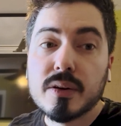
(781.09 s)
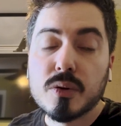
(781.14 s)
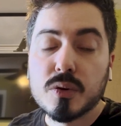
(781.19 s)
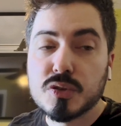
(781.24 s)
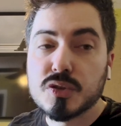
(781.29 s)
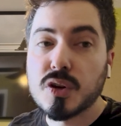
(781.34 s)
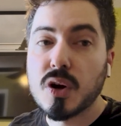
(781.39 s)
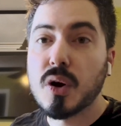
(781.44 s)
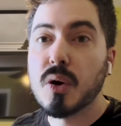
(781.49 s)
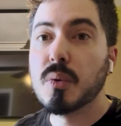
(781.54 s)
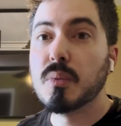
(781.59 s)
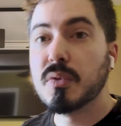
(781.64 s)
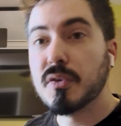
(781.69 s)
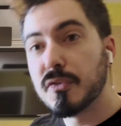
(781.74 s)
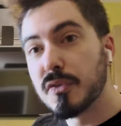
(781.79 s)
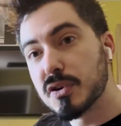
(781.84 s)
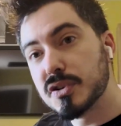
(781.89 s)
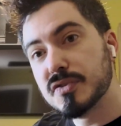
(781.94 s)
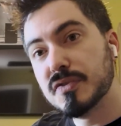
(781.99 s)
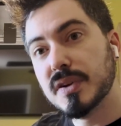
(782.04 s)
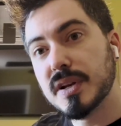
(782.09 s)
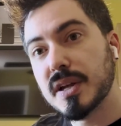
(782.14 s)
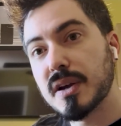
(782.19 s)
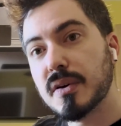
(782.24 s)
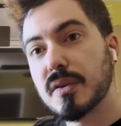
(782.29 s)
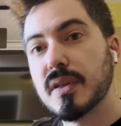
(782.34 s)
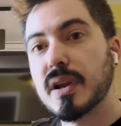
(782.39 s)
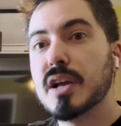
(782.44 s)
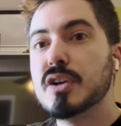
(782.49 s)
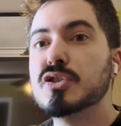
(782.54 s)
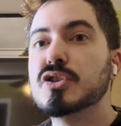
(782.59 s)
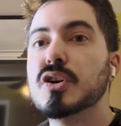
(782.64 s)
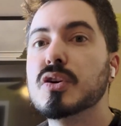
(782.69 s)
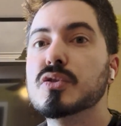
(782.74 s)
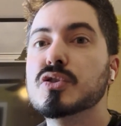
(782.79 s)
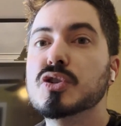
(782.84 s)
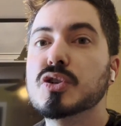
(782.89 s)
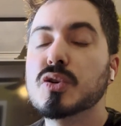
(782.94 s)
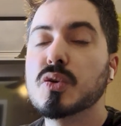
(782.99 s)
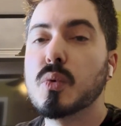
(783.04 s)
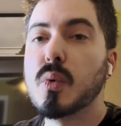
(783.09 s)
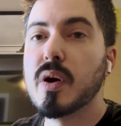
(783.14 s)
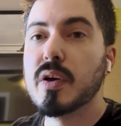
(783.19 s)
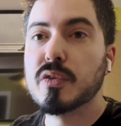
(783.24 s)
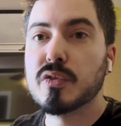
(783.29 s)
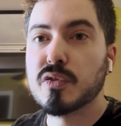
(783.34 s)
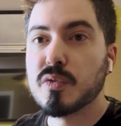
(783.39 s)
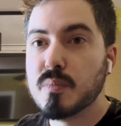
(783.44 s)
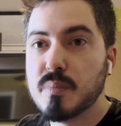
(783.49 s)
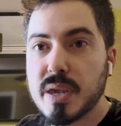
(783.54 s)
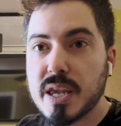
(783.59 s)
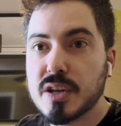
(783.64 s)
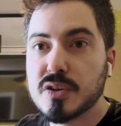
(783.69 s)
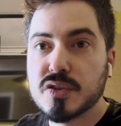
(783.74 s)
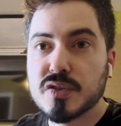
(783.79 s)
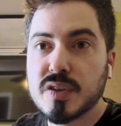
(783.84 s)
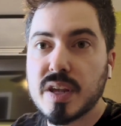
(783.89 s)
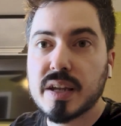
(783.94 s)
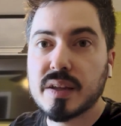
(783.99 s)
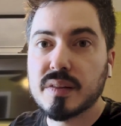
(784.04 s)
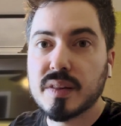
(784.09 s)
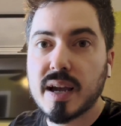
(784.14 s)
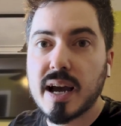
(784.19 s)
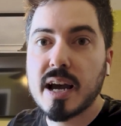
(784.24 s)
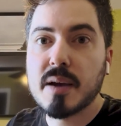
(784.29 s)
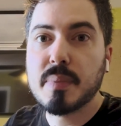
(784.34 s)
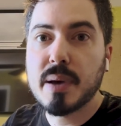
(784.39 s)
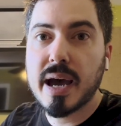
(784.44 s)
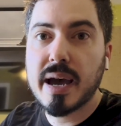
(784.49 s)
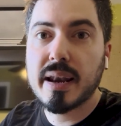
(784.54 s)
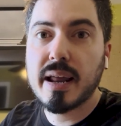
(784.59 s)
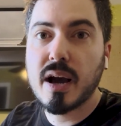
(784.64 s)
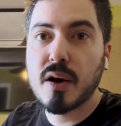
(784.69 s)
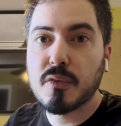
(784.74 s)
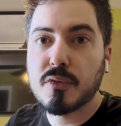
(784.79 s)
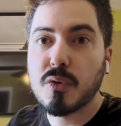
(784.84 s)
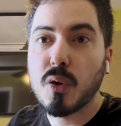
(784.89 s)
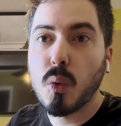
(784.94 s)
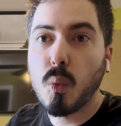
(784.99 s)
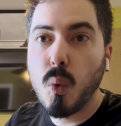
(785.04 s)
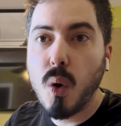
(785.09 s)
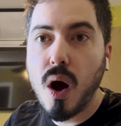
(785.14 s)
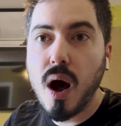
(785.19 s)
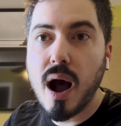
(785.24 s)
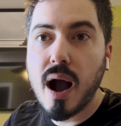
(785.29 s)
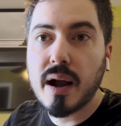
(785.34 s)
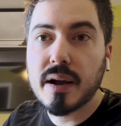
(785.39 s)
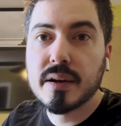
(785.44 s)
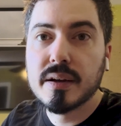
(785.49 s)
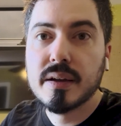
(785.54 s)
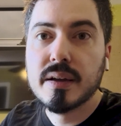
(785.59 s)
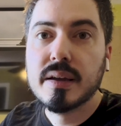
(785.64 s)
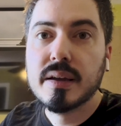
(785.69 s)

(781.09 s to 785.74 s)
So the first video that I showed you was me just taking the iPad out for a walk,